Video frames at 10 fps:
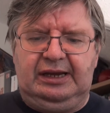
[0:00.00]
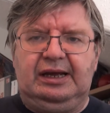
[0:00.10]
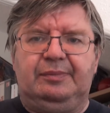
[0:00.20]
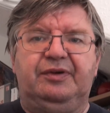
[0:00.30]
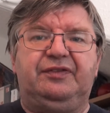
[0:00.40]

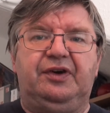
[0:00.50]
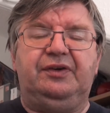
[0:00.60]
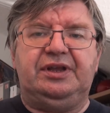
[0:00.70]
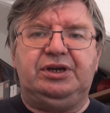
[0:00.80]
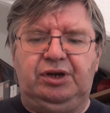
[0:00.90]
I
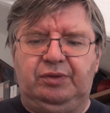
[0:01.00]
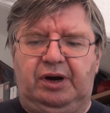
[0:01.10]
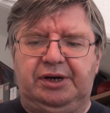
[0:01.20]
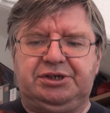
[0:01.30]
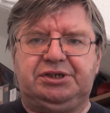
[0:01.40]
prefer the new
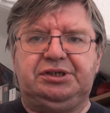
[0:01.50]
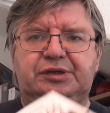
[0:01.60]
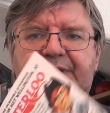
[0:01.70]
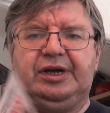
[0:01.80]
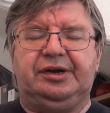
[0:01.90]
art,
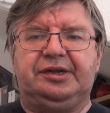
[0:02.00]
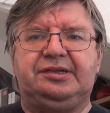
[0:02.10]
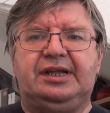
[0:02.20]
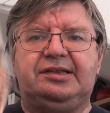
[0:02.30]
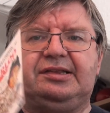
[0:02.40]
to be
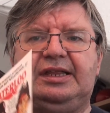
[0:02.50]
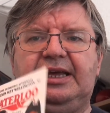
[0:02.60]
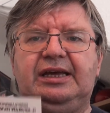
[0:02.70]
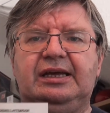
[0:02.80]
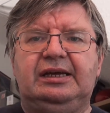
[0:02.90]
honest. That's
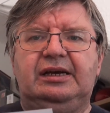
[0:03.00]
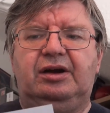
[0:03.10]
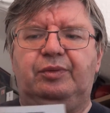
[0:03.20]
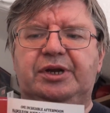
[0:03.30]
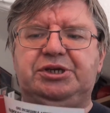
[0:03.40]
the
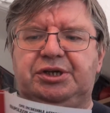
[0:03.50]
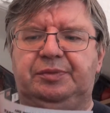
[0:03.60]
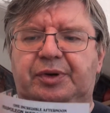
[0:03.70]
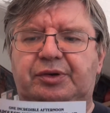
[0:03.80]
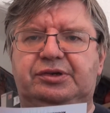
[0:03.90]

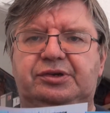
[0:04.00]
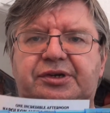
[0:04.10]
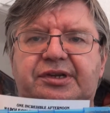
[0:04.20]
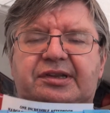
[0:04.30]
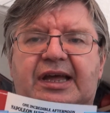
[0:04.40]
original poster
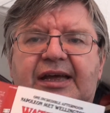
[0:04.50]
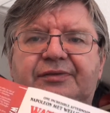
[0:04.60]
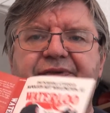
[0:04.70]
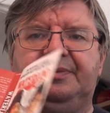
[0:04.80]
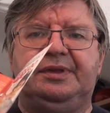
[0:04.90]

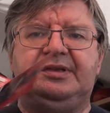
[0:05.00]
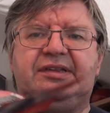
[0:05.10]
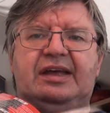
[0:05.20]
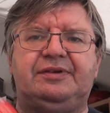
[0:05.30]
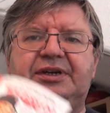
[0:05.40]
design from the
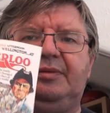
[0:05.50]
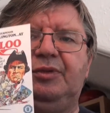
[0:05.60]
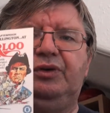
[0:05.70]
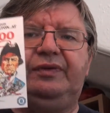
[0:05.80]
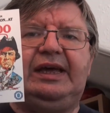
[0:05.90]
70
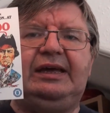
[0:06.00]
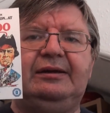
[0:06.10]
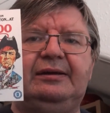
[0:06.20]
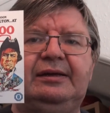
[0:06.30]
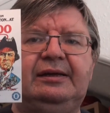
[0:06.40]
movie.
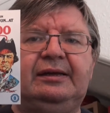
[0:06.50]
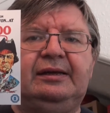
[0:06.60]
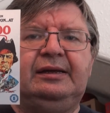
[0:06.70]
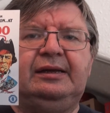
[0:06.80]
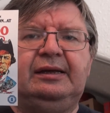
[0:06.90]

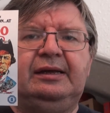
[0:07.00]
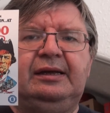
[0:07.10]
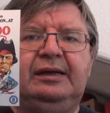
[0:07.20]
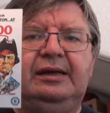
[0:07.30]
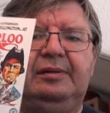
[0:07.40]

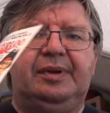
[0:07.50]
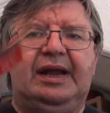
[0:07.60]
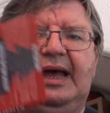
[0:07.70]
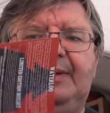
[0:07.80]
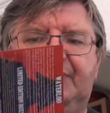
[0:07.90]

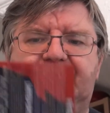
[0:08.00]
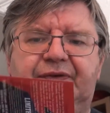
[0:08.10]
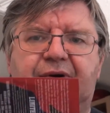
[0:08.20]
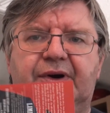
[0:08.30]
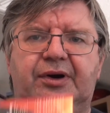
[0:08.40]
But I
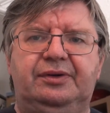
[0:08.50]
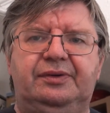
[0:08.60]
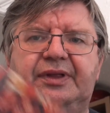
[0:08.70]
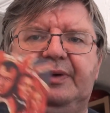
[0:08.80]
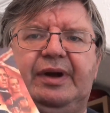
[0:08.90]
prefer
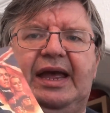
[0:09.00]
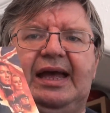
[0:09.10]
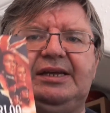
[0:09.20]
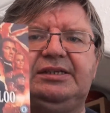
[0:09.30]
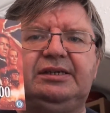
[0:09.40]
the
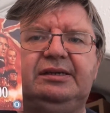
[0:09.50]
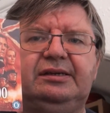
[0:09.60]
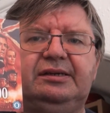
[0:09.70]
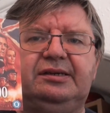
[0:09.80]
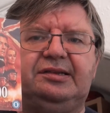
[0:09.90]
red
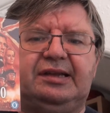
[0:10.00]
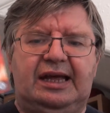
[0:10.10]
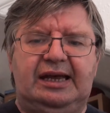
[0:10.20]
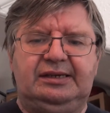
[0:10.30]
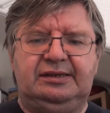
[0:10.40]

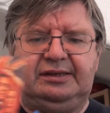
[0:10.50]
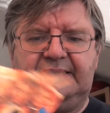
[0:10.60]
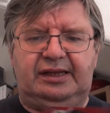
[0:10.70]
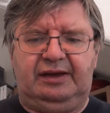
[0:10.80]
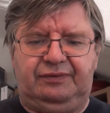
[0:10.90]
design
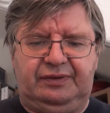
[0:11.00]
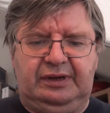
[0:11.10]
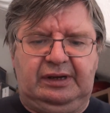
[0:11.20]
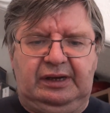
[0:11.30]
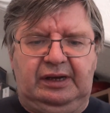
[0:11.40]
that they've
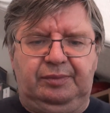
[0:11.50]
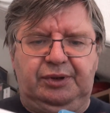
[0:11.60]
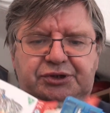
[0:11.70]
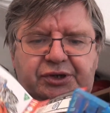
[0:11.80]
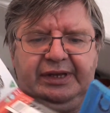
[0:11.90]

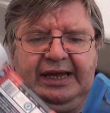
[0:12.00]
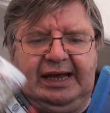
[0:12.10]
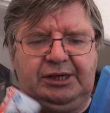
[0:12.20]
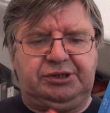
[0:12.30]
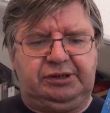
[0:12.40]
put on the
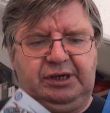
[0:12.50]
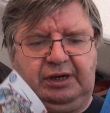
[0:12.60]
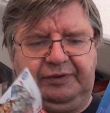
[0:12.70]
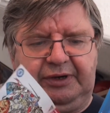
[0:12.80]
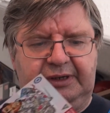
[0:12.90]
actual
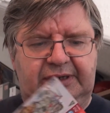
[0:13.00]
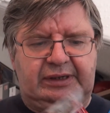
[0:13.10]
cover